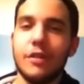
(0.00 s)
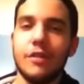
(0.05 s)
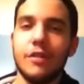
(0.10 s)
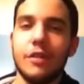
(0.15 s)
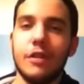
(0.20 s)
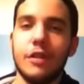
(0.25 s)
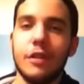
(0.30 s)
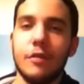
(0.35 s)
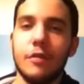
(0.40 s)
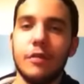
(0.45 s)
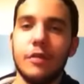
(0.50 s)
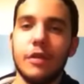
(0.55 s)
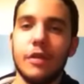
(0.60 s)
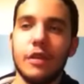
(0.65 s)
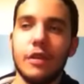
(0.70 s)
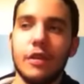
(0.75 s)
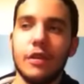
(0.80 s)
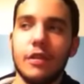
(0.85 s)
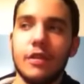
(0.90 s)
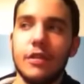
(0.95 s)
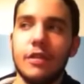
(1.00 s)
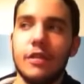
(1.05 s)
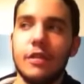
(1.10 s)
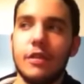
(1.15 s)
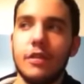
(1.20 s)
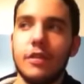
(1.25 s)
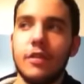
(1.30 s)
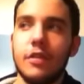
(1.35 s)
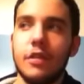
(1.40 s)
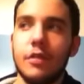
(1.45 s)
to see them,
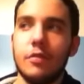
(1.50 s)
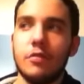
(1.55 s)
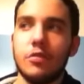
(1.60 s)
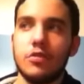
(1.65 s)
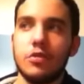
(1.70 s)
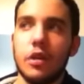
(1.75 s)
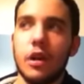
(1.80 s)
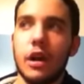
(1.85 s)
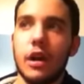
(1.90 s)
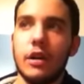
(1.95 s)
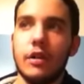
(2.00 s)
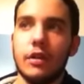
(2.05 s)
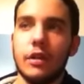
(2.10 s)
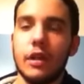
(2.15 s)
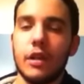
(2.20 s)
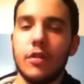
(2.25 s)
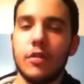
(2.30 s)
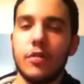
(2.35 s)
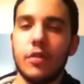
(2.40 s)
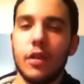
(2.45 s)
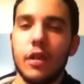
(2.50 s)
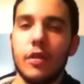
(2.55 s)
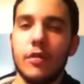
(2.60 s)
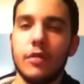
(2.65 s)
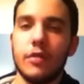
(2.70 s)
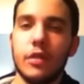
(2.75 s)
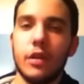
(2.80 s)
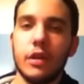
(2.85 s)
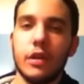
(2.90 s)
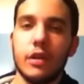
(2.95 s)
see him try, like, start
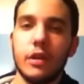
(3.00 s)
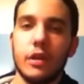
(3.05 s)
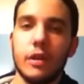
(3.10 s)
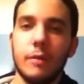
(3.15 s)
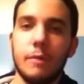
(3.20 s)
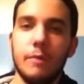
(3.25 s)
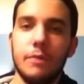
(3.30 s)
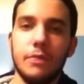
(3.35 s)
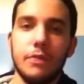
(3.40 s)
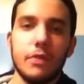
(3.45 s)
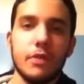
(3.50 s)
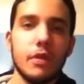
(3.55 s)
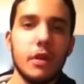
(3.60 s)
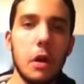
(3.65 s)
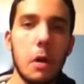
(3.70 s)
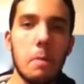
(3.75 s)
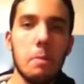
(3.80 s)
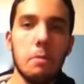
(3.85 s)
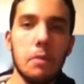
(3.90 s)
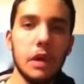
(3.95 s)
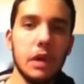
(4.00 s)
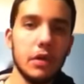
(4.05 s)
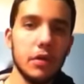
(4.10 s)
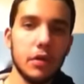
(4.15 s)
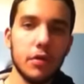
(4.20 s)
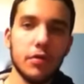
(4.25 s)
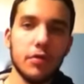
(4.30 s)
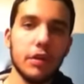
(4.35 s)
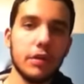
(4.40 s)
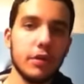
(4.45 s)
having, like, a
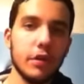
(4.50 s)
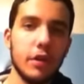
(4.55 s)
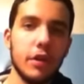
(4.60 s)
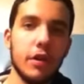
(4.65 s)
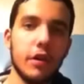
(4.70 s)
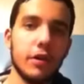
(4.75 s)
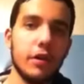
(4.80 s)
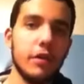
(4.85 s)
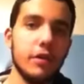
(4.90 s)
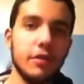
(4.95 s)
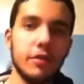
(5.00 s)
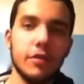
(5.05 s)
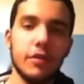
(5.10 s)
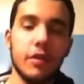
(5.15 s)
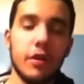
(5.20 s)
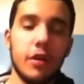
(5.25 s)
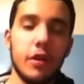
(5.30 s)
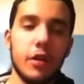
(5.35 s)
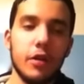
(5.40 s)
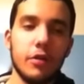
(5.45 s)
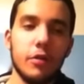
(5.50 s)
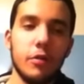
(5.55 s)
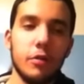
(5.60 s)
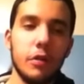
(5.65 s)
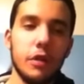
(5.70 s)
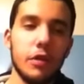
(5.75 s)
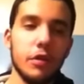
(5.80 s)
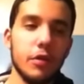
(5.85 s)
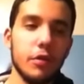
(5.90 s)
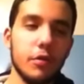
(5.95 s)
meter, like the honko
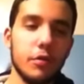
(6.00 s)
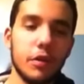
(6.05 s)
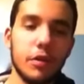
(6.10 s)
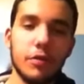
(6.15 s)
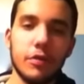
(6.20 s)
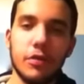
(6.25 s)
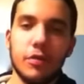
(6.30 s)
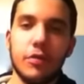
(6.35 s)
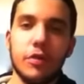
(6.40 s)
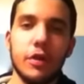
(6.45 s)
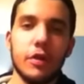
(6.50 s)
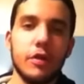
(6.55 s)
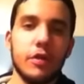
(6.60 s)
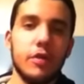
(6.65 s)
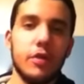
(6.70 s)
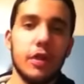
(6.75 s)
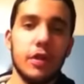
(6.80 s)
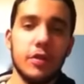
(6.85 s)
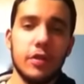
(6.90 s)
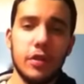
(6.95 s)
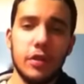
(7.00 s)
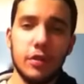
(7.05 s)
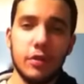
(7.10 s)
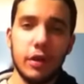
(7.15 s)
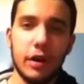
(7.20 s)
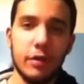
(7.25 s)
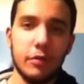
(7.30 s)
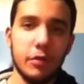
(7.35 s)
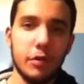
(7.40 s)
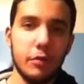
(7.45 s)
meter, or whatever the fuck Santino
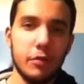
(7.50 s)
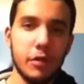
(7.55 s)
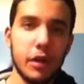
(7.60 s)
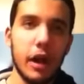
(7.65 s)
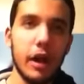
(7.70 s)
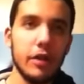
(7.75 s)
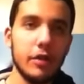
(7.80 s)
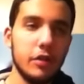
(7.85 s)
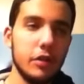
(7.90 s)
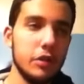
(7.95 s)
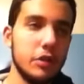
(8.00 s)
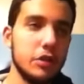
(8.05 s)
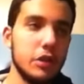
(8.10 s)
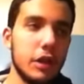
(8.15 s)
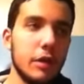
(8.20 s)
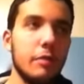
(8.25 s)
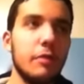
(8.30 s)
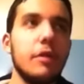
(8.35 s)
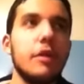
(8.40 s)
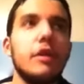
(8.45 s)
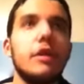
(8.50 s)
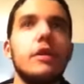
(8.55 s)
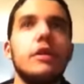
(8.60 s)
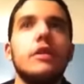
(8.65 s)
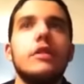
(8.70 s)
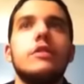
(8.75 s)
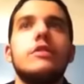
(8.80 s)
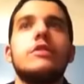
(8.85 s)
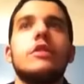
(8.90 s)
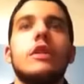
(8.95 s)
had when he was IC champ,
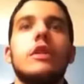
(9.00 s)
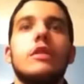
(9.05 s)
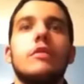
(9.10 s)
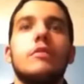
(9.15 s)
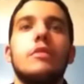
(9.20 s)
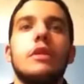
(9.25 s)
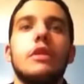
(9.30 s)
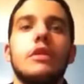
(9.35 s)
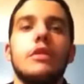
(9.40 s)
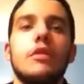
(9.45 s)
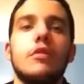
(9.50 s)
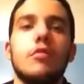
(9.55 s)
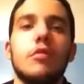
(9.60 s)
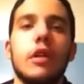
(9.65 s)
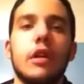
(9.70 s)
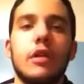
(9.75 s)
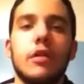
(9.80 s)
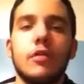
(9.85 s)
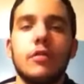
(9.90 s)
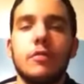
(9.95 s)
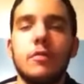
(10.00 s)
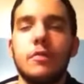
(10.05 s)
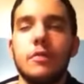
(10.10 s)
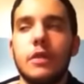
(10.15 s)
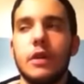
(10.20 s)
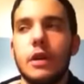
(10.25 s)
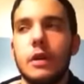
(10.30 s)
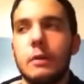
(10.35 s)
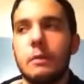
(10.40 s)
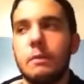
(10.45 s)
trying to beat the record,
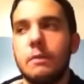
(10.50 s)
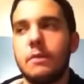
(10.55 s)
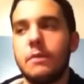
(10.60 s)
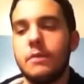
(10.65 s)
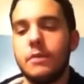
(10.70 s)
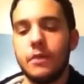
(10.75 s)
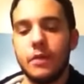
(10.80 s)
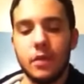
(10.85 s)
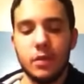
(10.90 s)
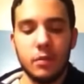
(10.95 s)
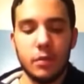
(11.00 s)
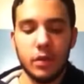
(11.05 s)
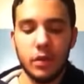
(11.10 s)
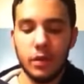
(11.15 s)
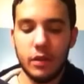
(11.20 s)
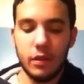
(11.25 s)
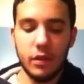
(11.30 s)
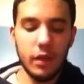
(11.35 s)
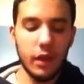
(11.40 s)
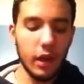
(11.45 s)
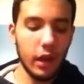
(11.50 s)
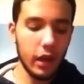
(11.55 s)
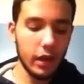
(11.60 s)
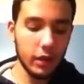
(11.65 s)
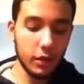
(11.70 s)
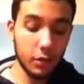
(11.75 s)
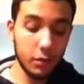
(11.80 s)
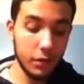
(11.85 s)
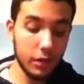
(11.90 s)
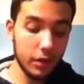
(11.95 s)
but he
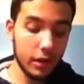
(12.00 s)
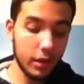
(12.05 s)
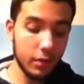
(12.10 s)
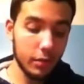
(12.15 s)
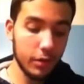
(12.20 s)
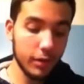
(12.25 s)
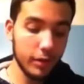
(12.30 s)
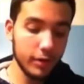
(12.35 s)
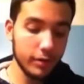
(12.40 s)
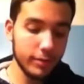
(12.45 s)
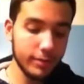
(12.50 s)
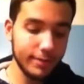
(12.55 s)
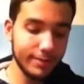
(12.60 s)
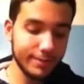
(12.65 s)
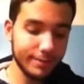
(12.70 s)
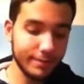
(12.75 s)
ain't gonna beat that record.